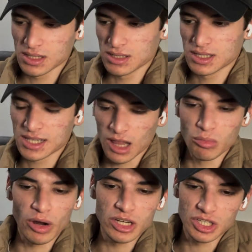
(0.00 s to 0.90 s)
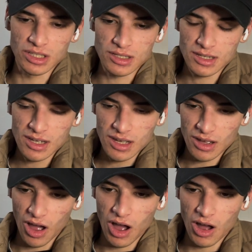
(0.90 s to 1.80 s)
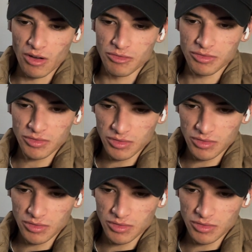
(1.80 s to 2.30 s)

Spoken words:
celebrations of